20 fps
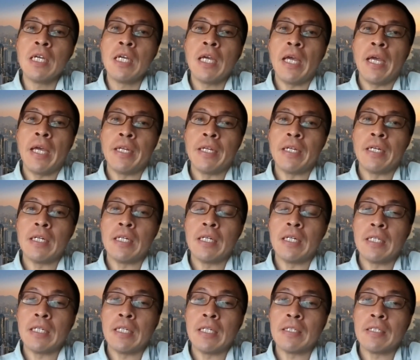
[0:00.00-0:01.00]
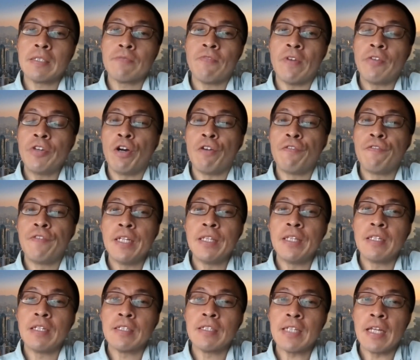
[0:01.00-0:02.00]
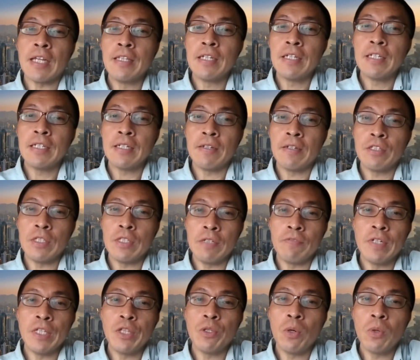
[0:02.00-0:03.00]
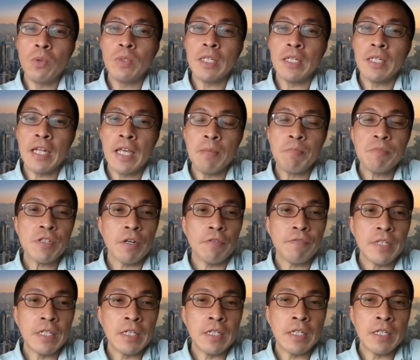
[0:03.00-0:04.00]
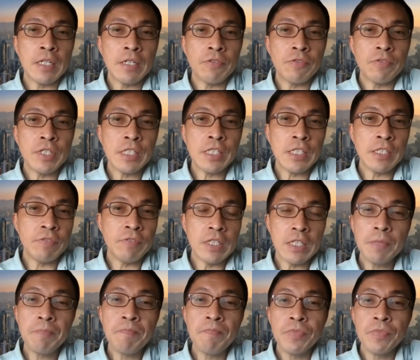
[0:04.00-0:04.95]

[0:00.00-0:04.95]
And very often the sender even know the names of the receiver.